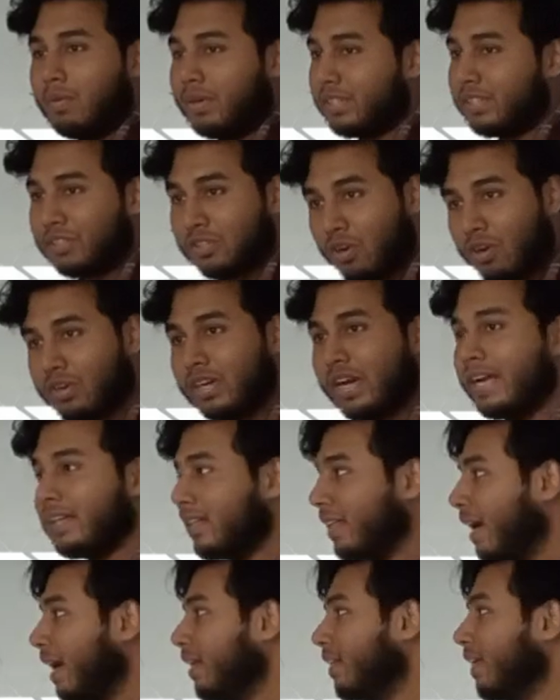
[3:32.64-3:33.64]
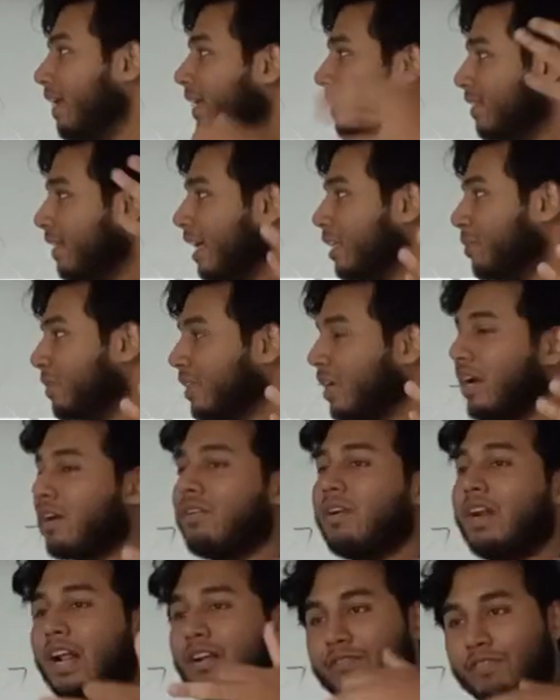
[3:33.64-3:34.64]
But it's not like that. The AC has been turned
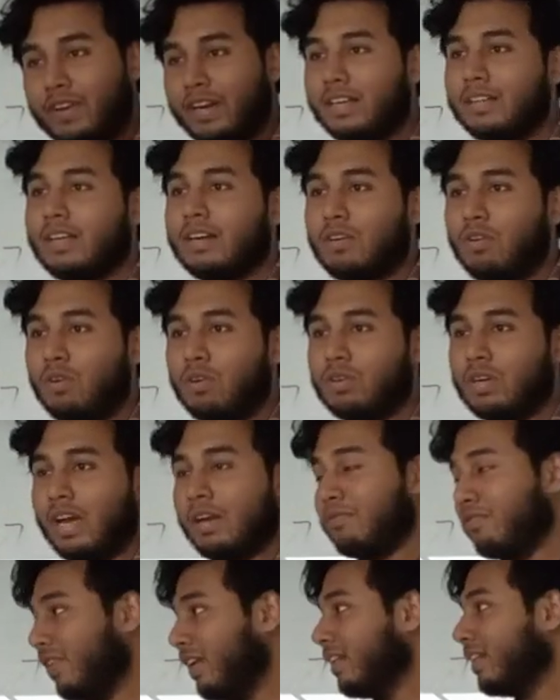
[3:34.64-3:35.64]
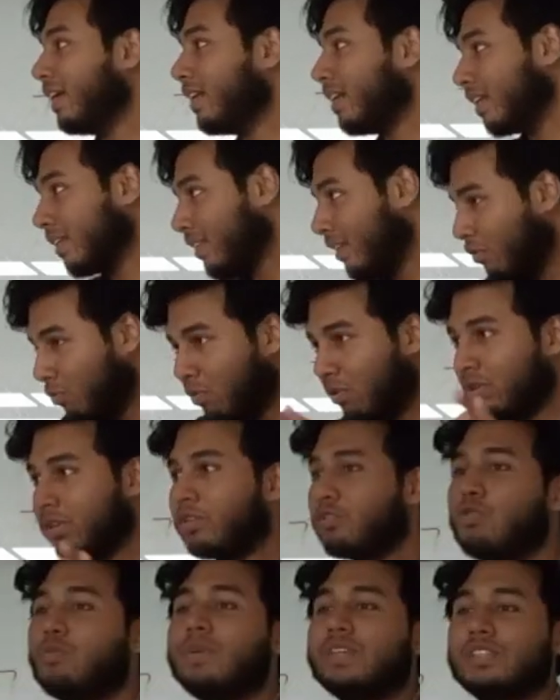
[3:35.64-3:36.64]
on. I am feeling the cold. I am feeling that the
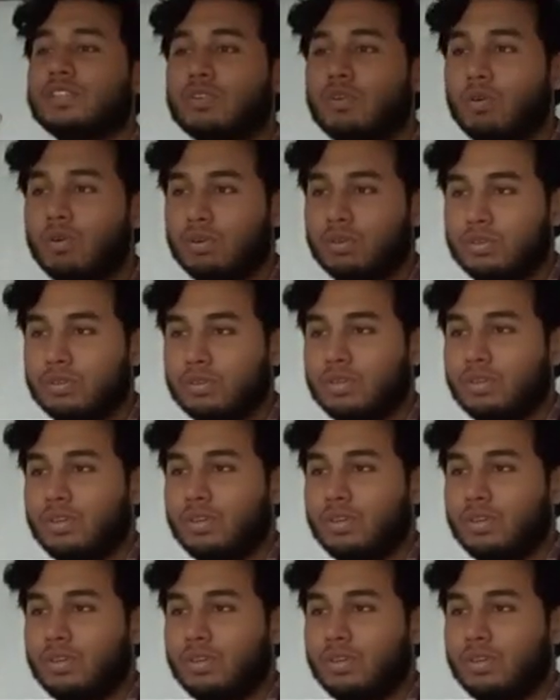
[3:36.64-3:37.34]
room is cold.